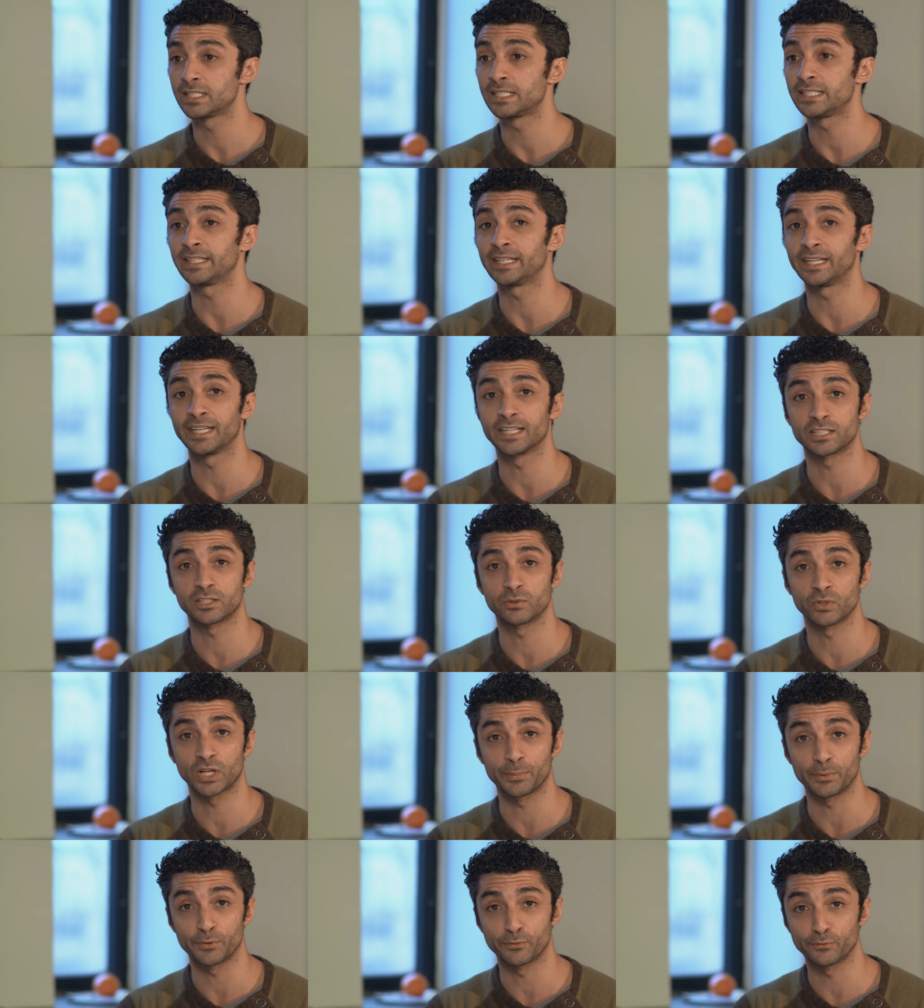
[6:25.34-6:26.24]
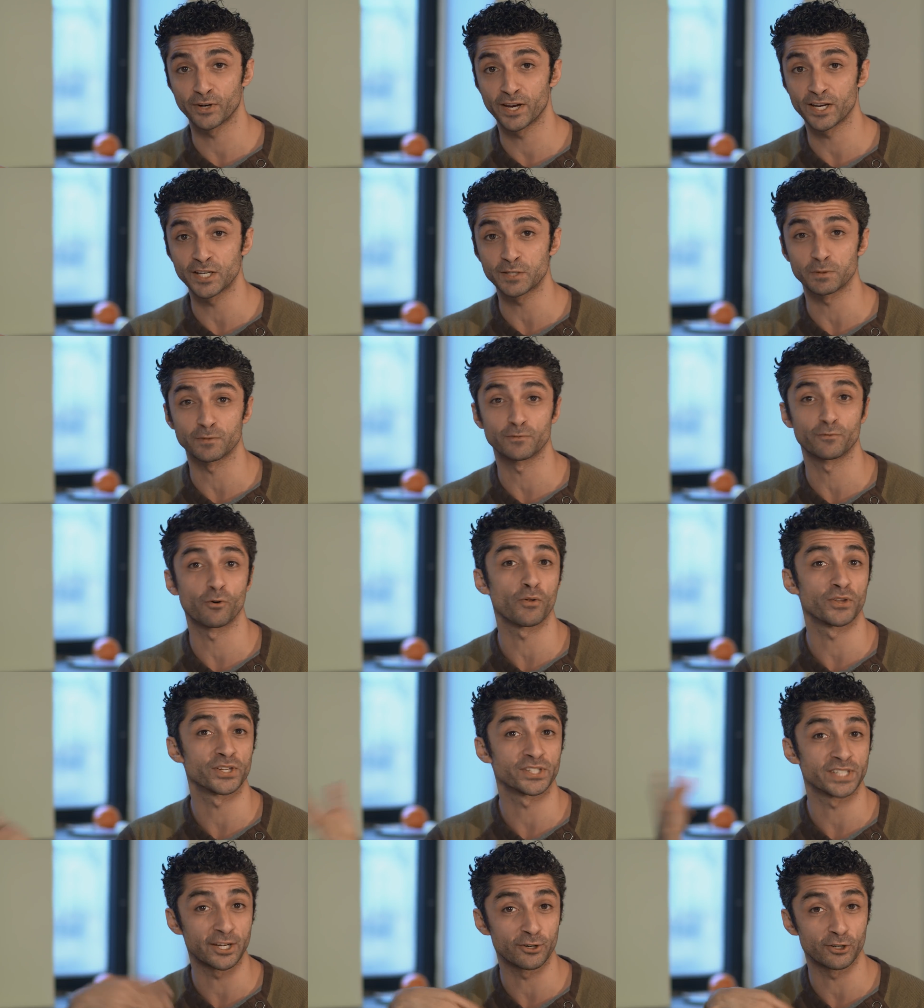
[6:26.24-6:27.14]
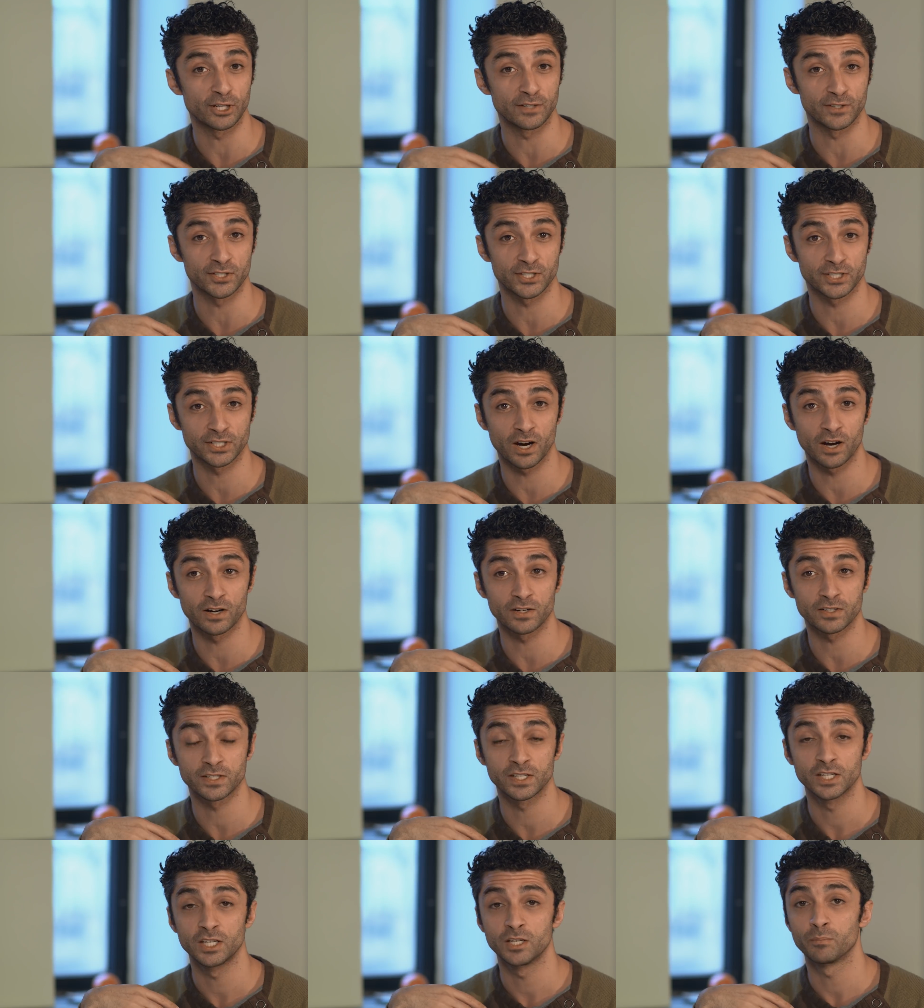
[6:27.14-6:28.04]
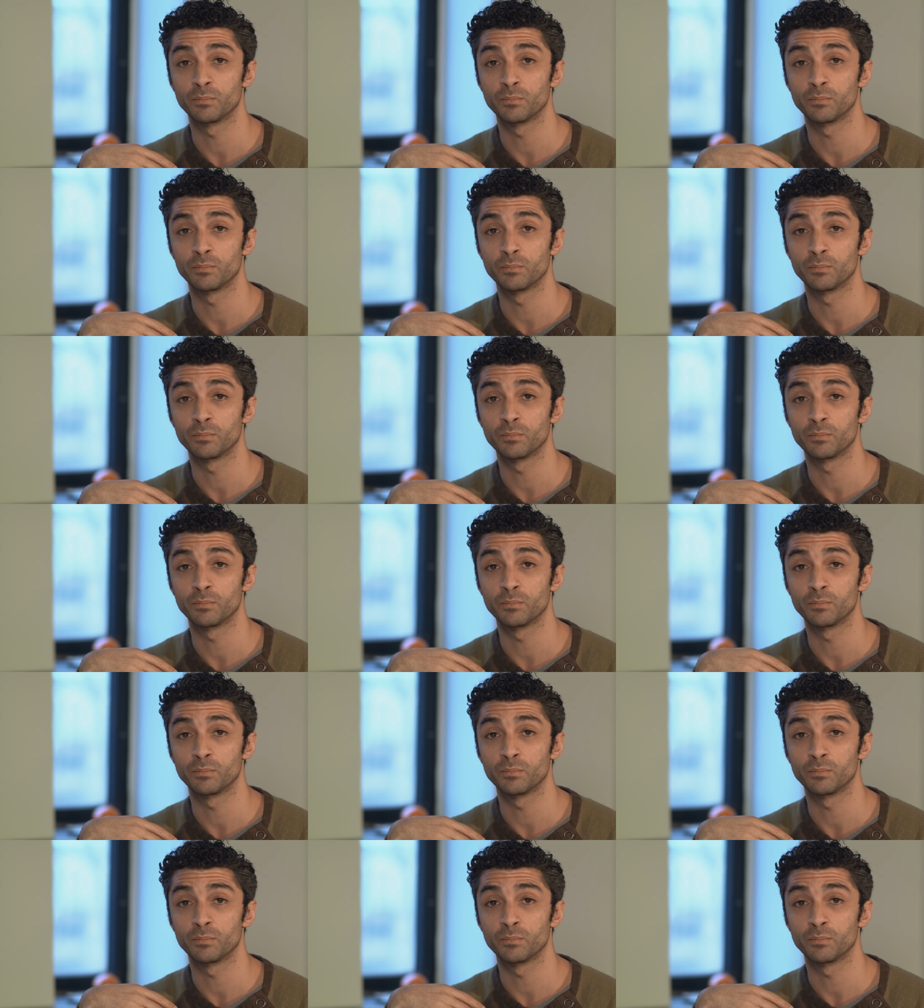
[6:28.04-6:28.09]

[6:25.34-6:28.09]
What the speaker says: singing it to a couple friends before the Seder even starts,